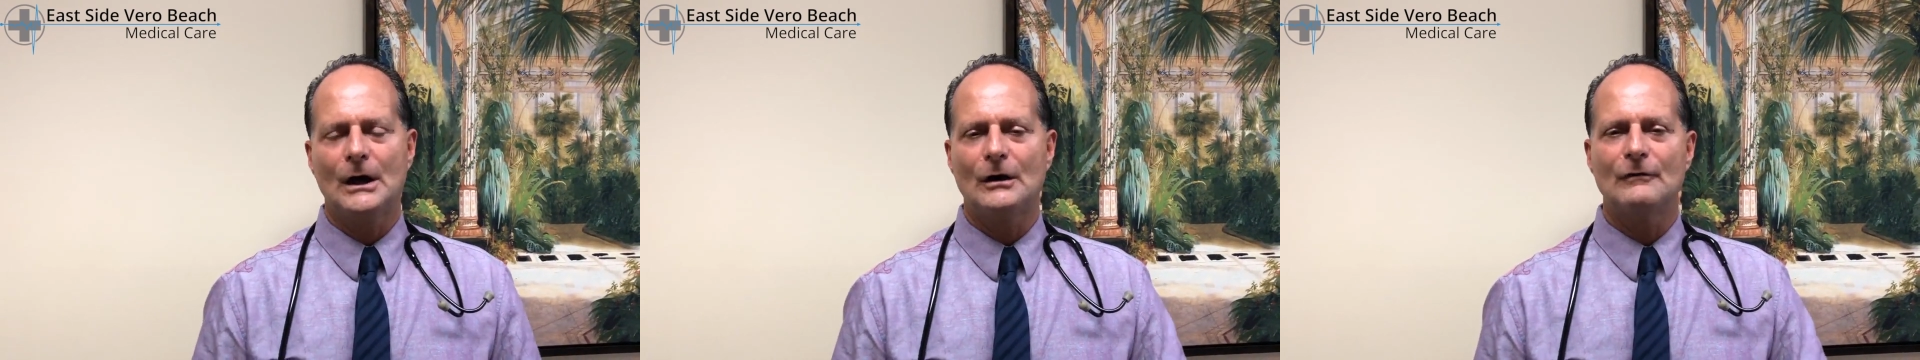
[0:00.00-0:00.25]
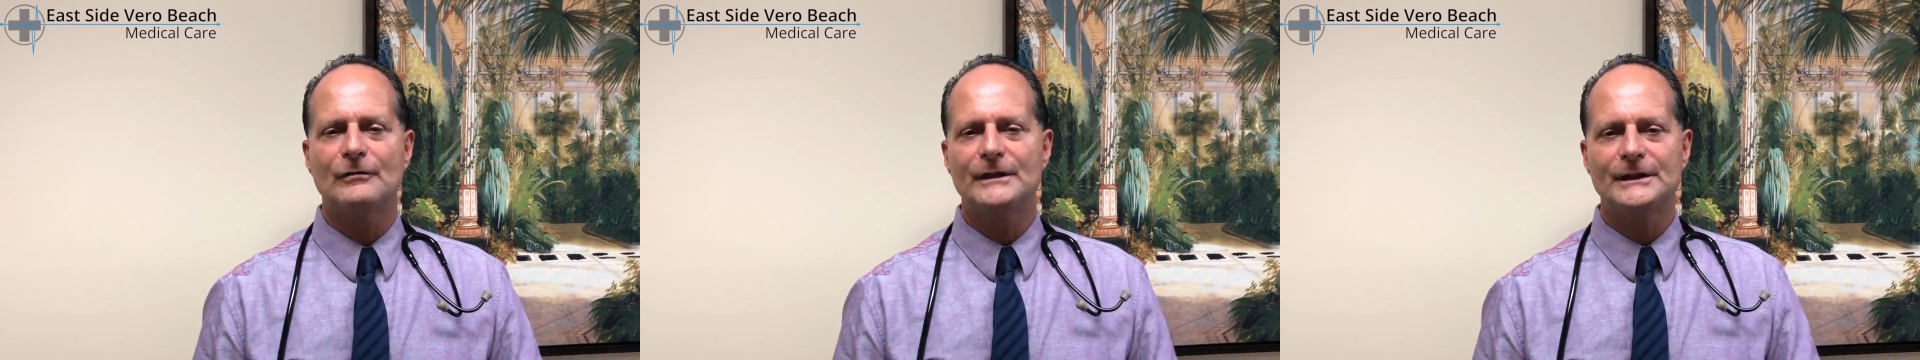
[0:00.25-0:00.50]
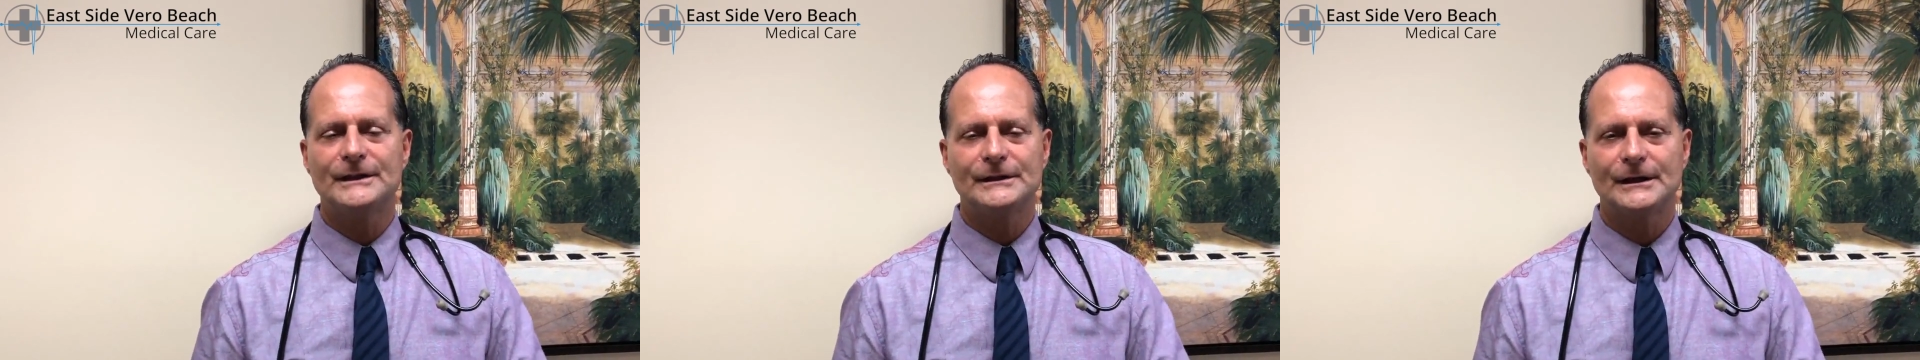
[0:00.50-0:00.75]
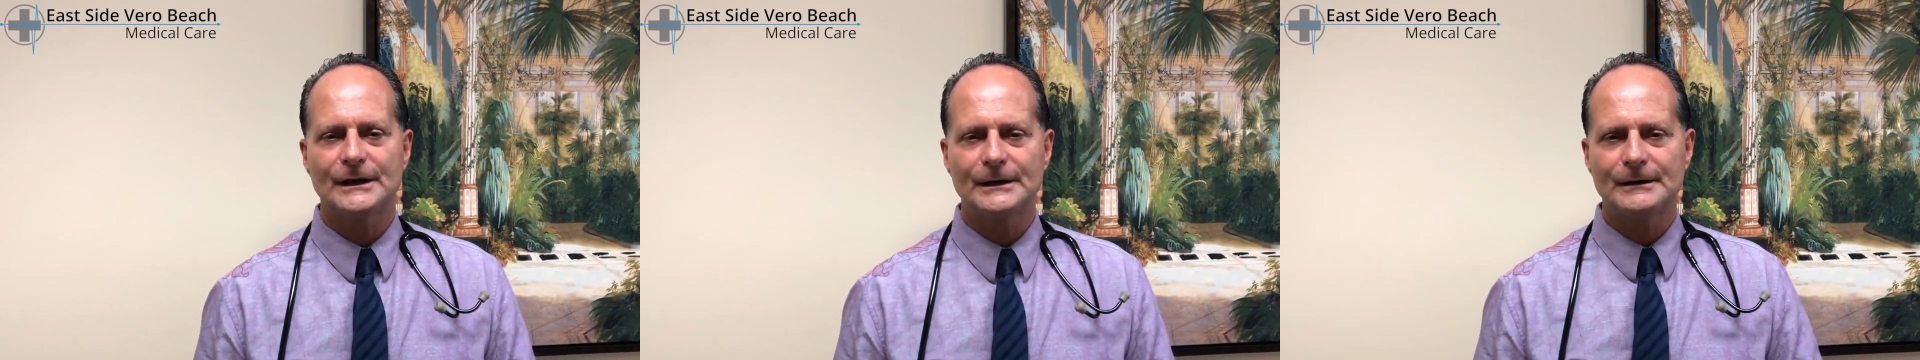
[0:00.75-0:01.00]
of
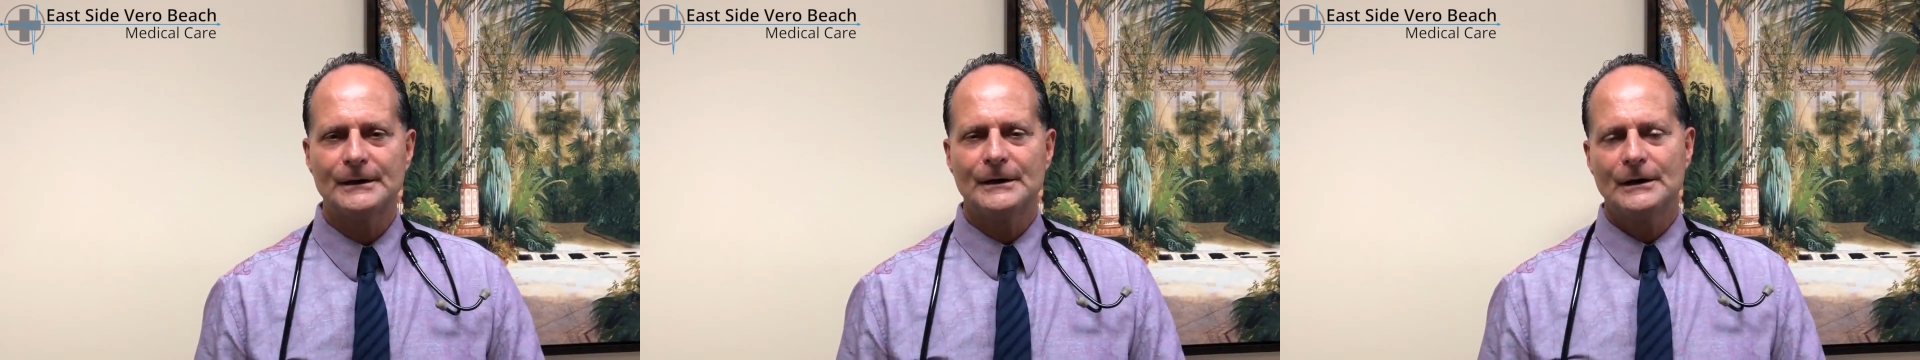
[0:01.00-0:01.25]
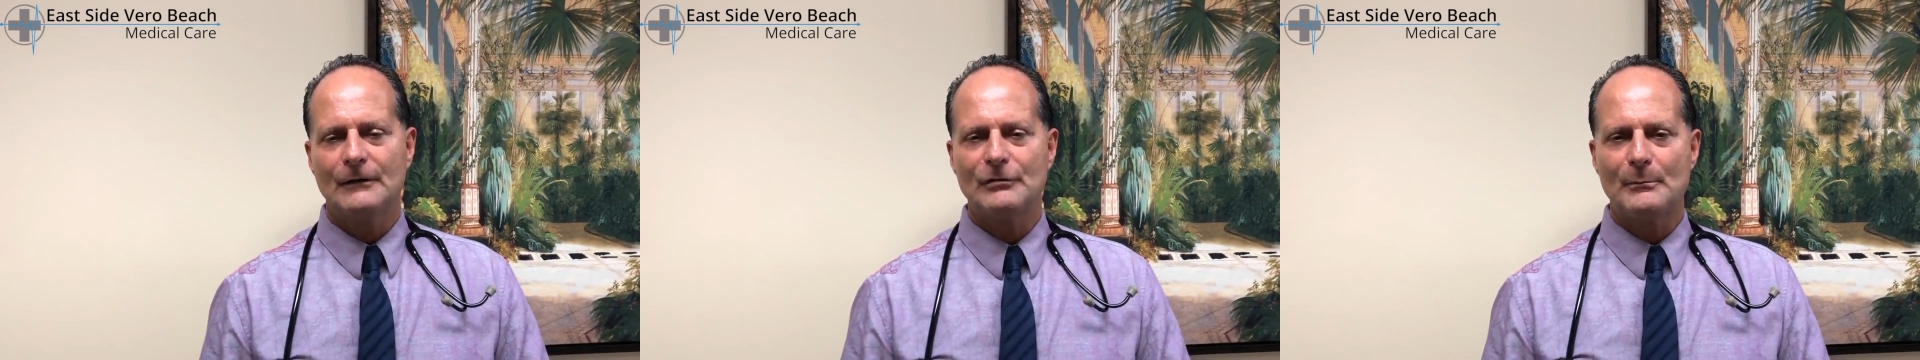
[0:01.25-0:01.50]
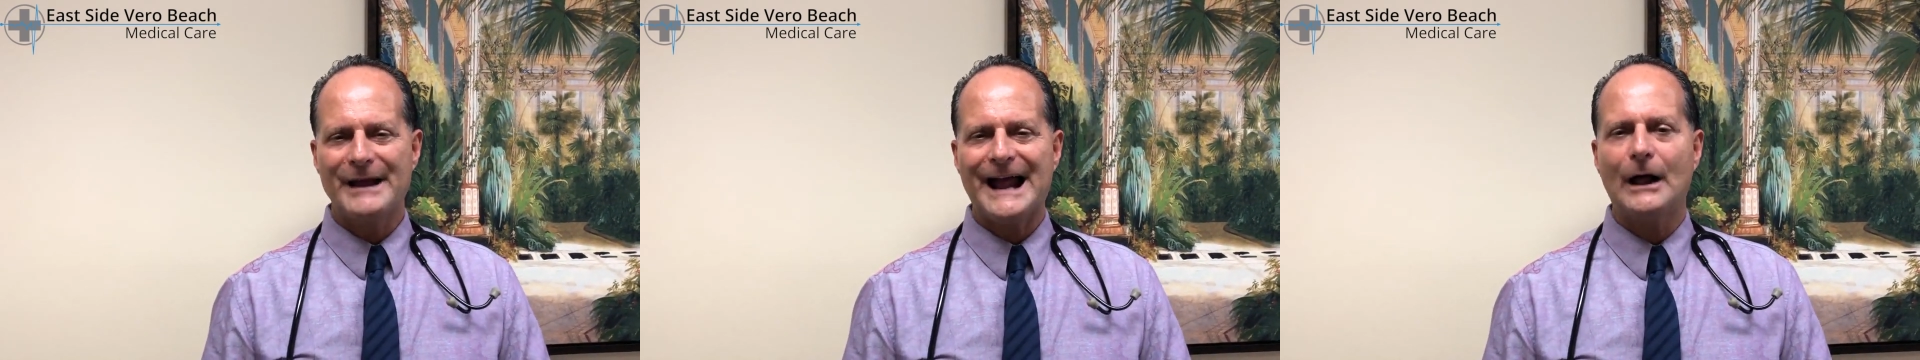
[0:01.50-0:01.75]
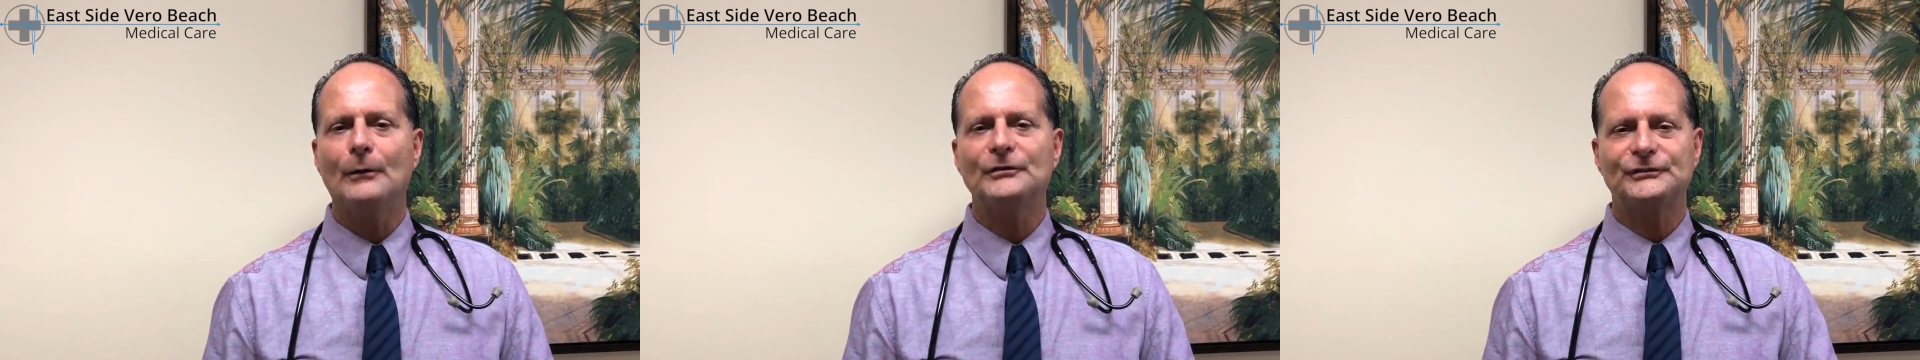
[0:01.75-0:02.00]
the
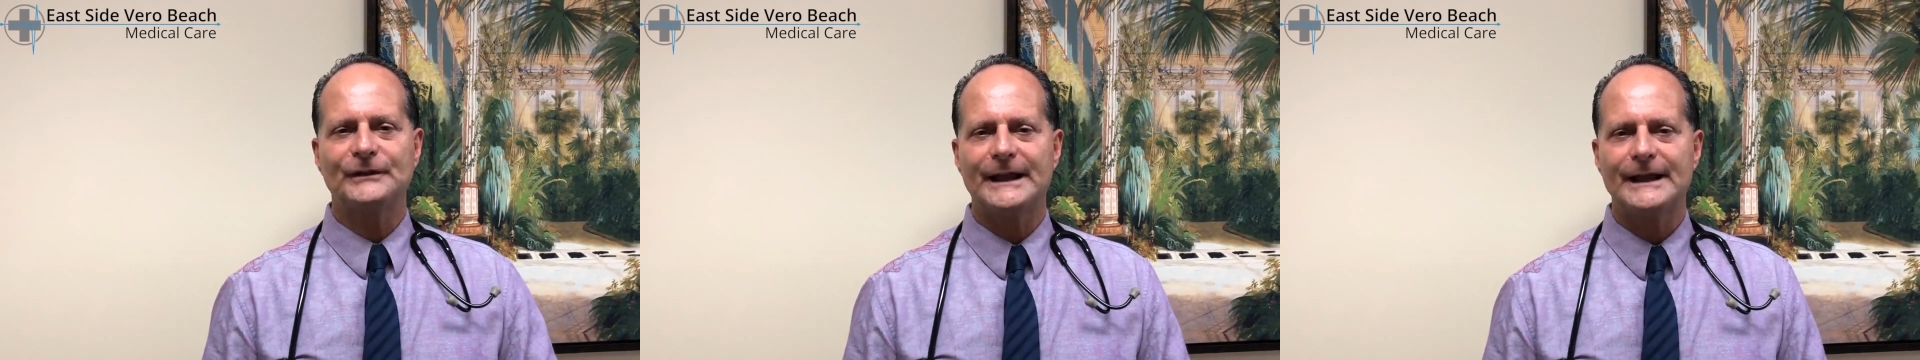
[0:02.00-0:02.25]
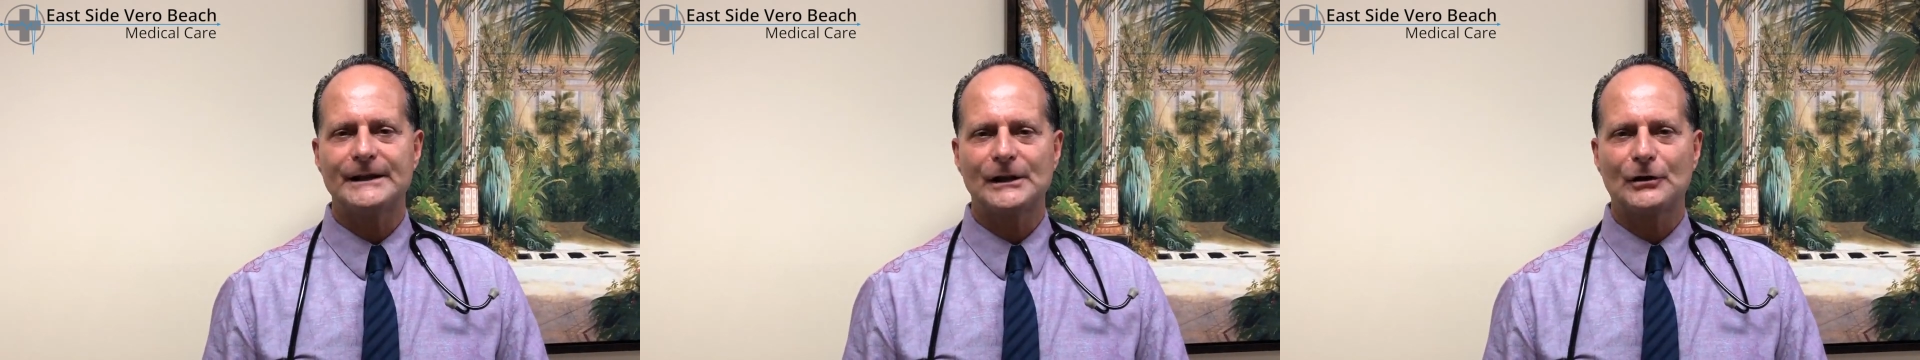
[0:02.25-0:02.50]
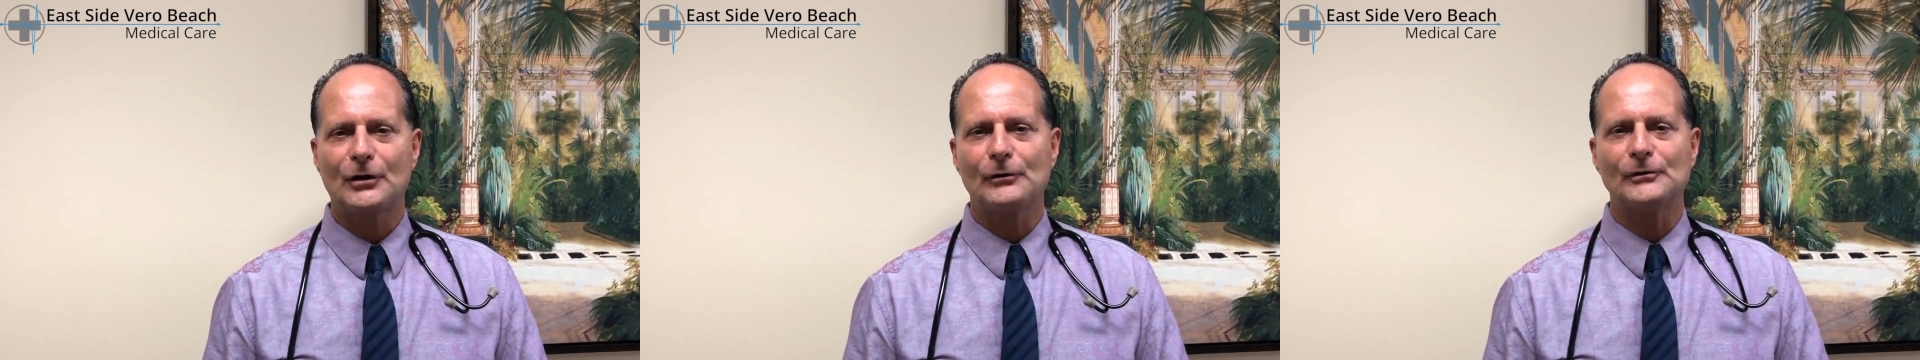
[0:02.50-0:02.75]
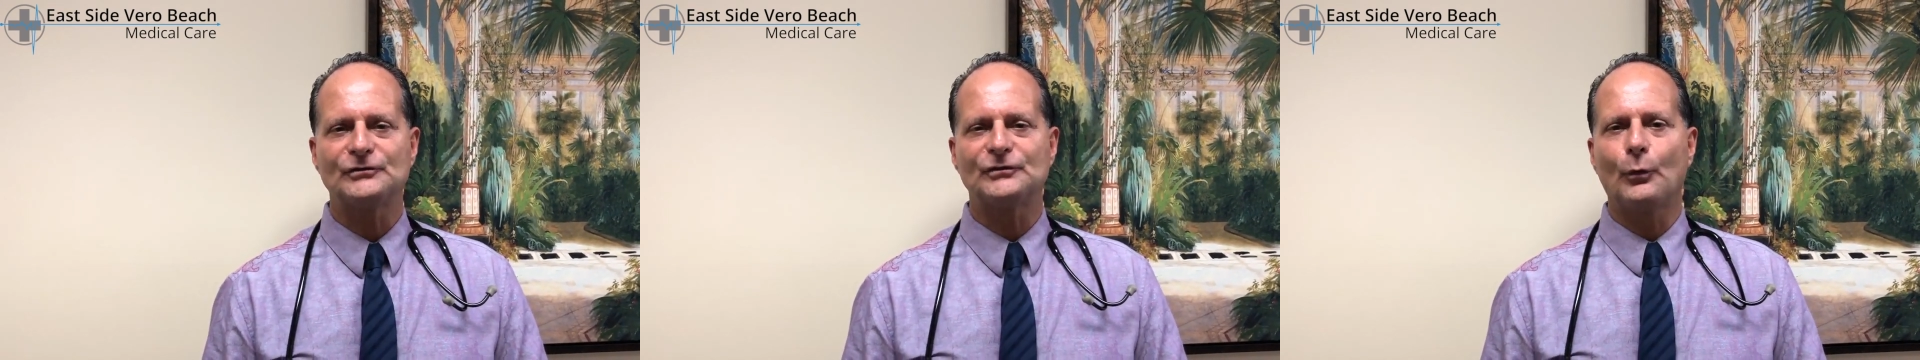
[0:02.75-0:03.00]
bowels and
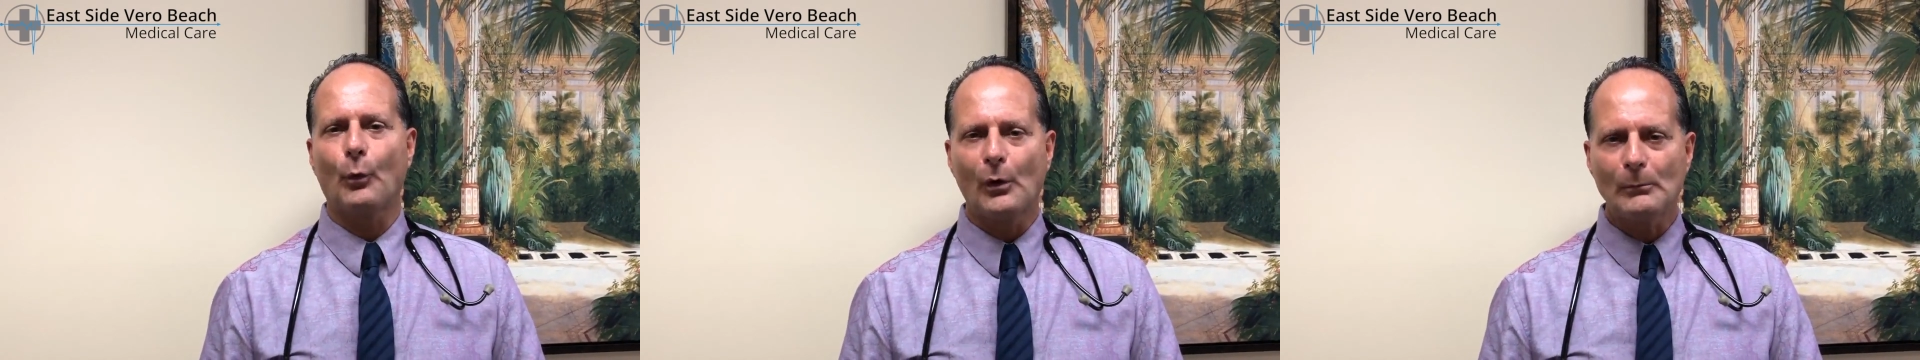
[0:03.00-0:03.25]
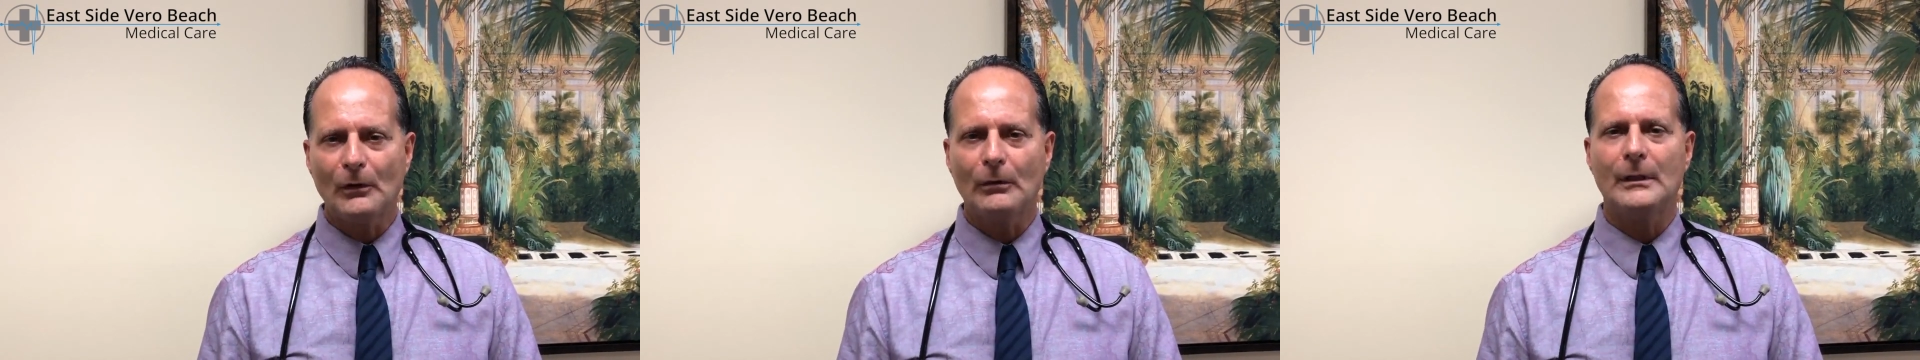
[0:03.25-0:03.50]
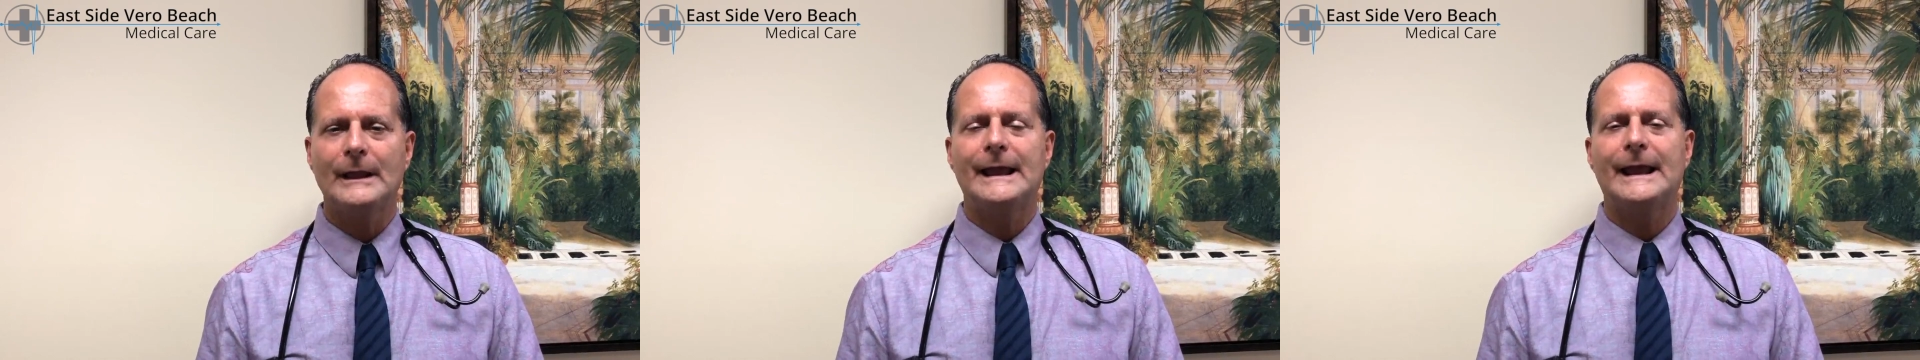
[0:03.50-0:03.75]
encourage normal